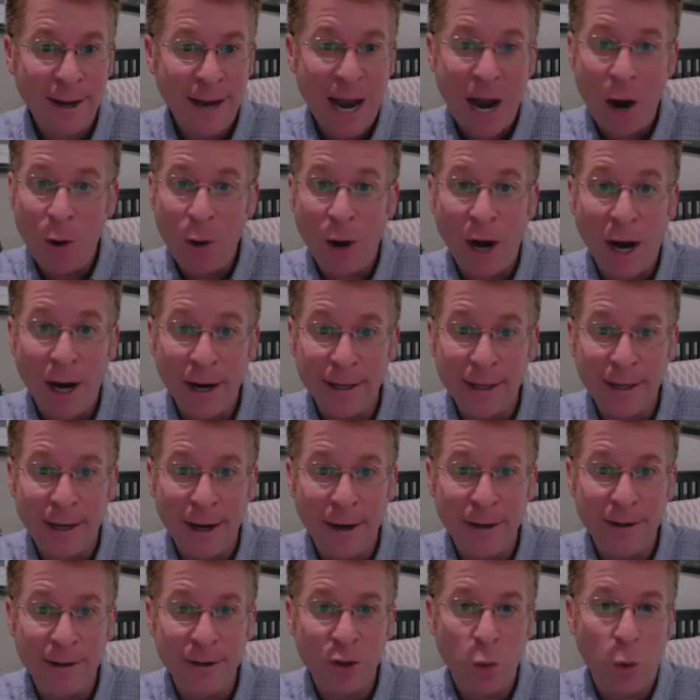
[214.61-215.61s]
how hot it
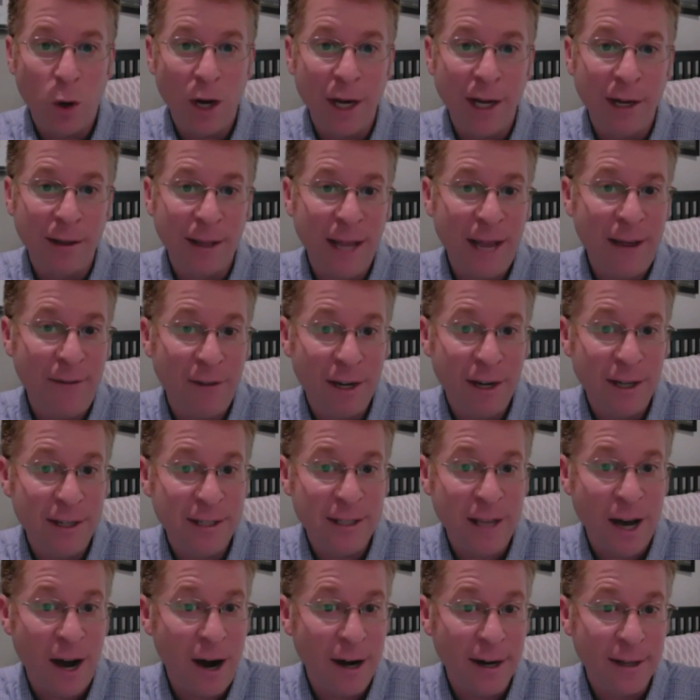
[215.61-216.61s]
got in 2011
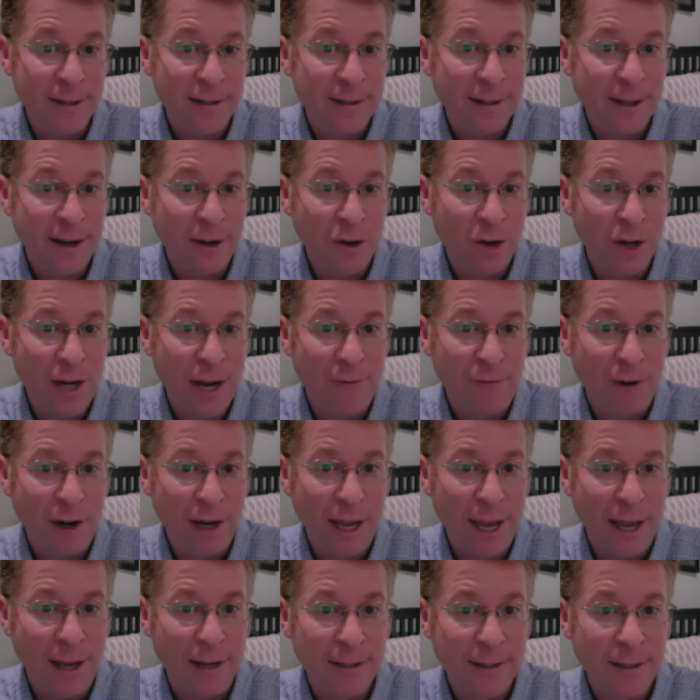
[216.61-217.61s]
is the hottest that it could ever
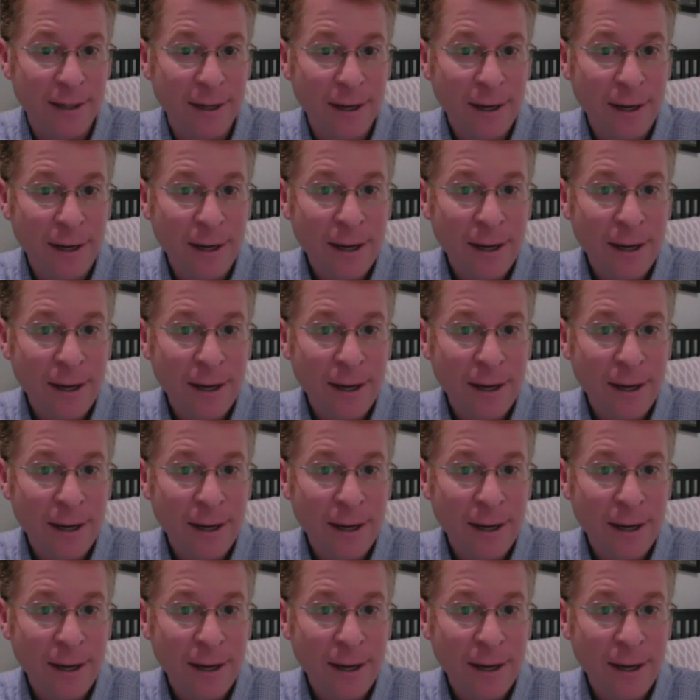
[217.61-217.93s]
get